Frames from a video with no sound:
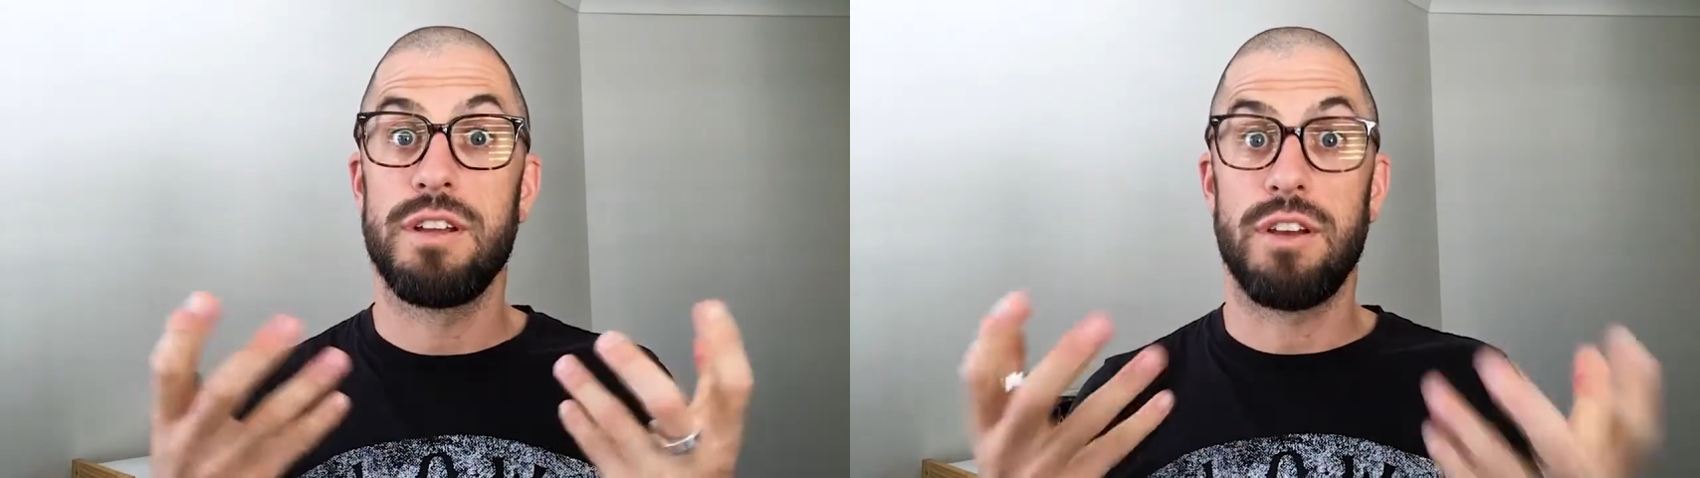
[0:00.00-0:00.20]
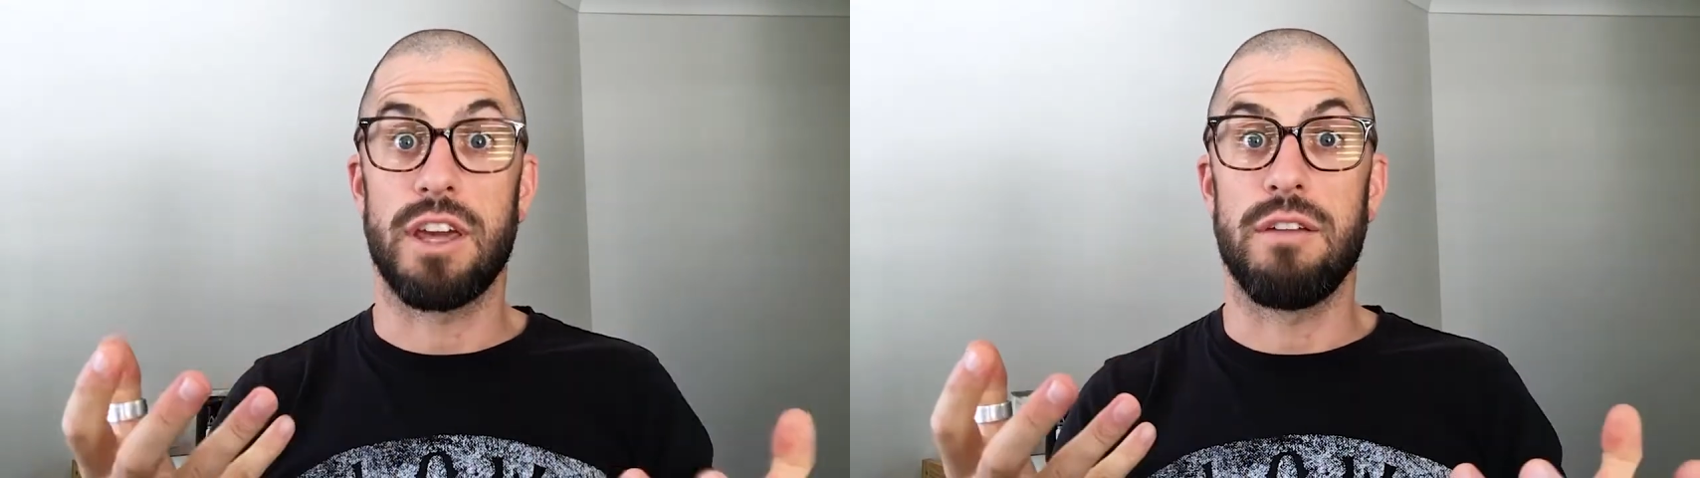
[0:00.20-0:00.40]

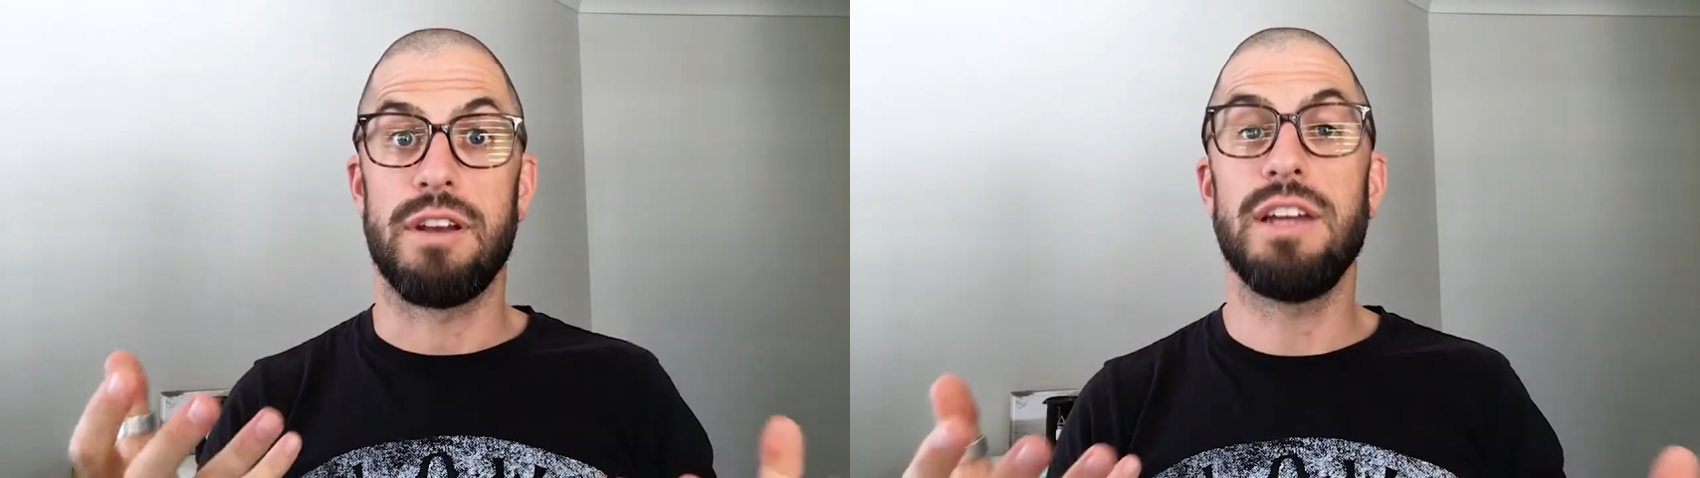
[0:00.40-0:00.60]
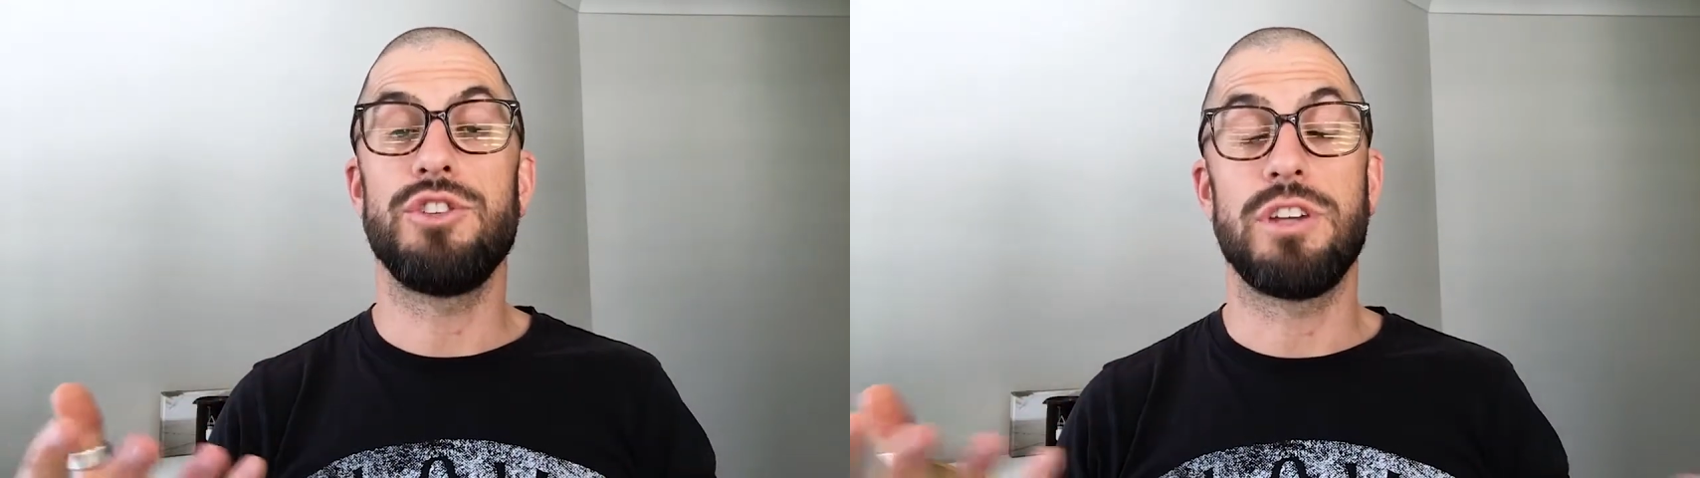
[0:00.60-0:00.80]
like your
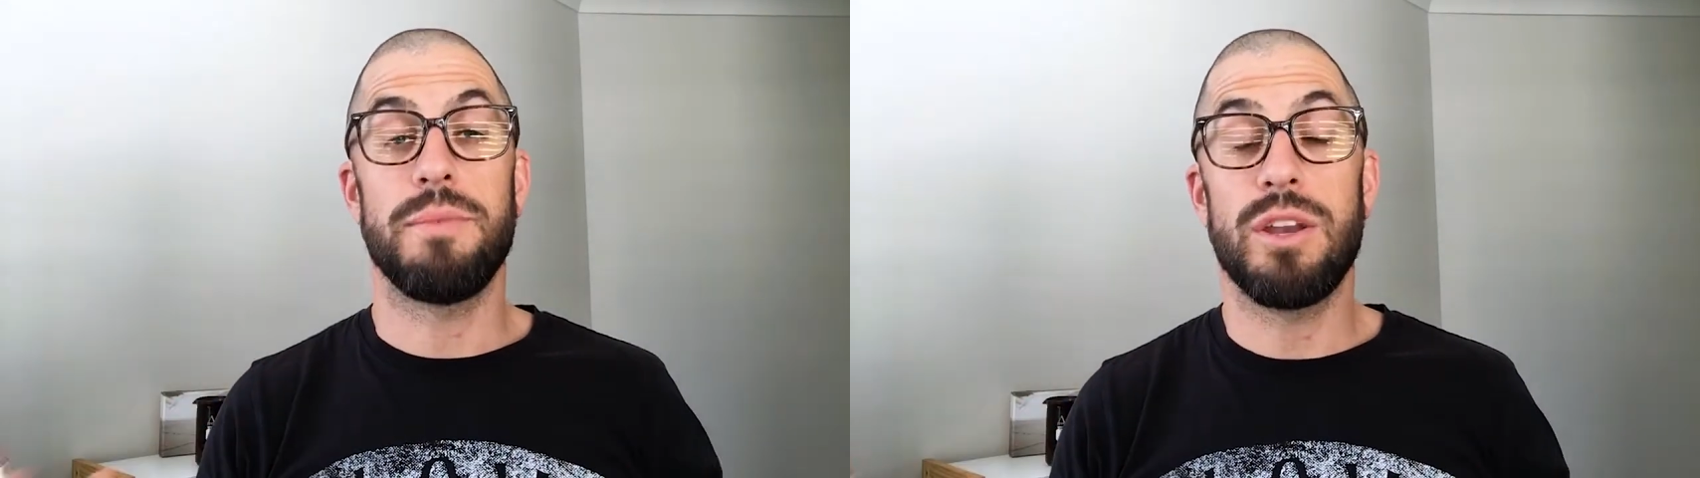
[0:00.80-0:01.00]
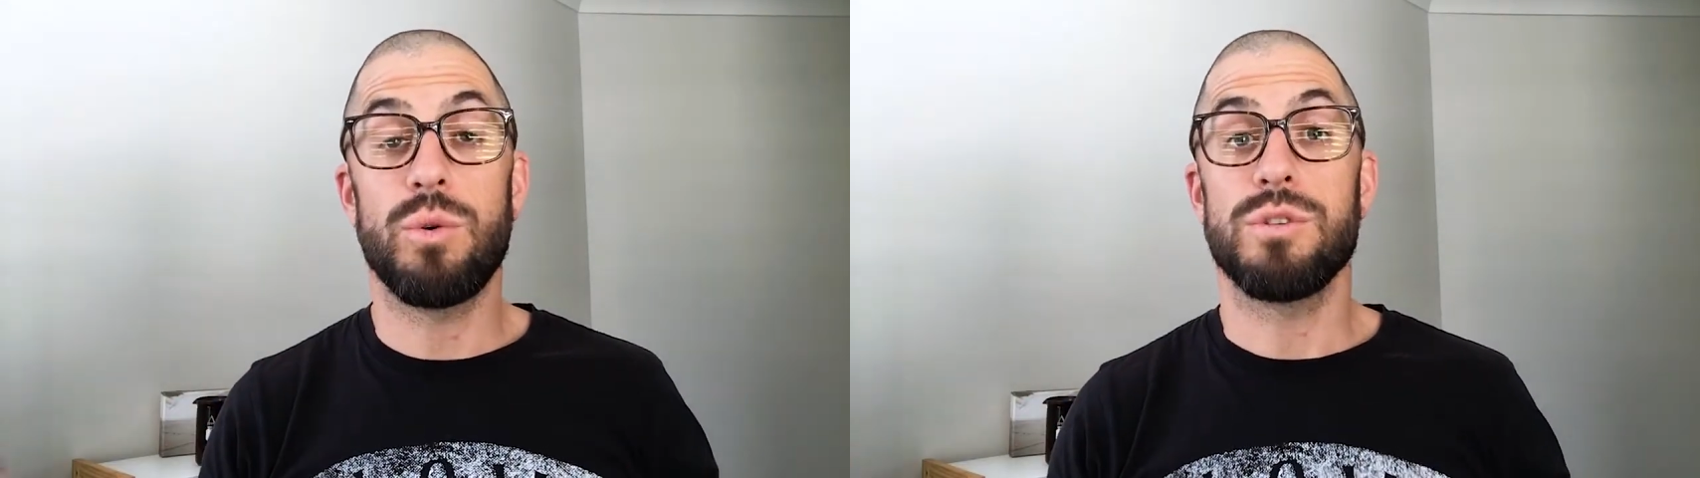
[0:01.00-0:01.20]

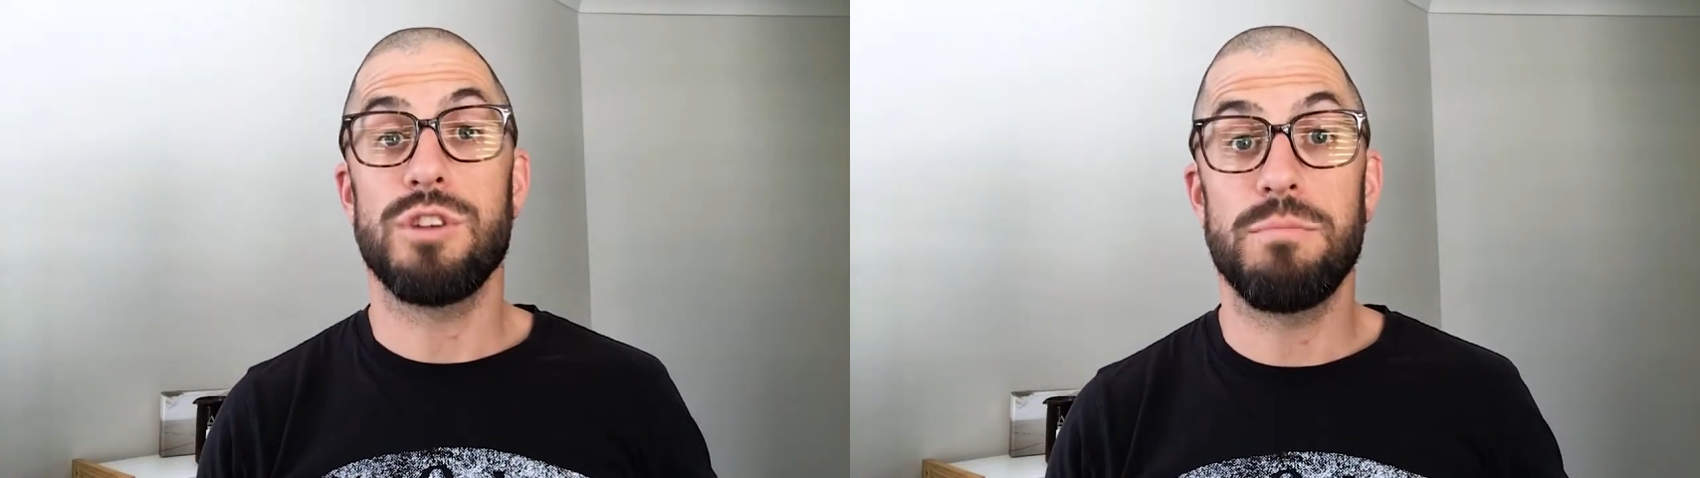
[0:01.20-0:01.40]
relationship, it also